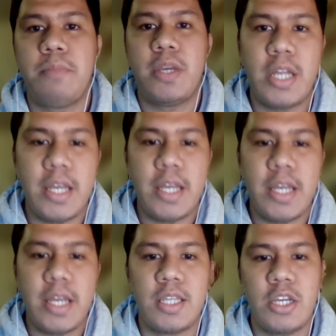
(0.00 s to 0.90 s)
majored
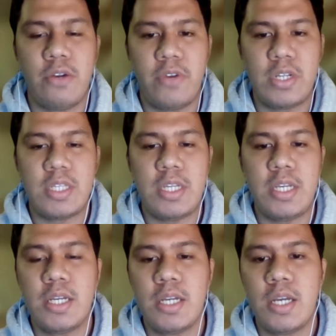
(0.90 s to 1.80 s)
in the
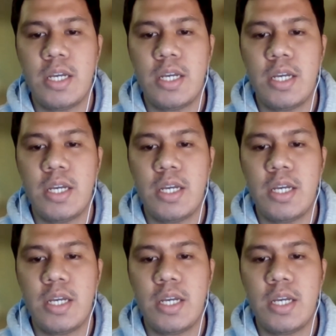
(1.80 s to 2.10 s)
university,